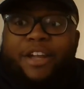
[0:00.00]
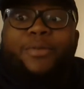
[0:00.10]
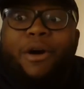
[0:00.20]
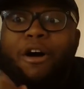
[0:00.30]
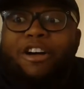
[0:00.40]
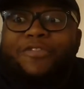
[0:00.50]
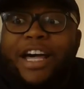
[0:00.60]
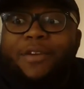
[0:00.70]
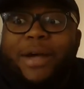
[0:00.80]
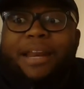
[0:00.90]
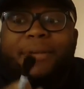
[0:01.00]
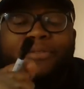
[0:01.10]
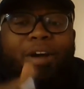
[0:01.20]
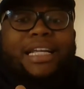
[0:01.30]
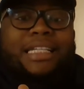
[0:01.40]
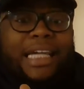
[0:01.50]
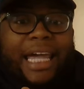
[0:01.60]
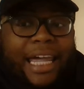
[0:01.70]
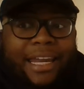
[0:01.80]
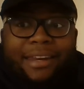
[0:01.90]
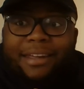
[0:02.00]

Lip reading: You will always find a way to be friends again.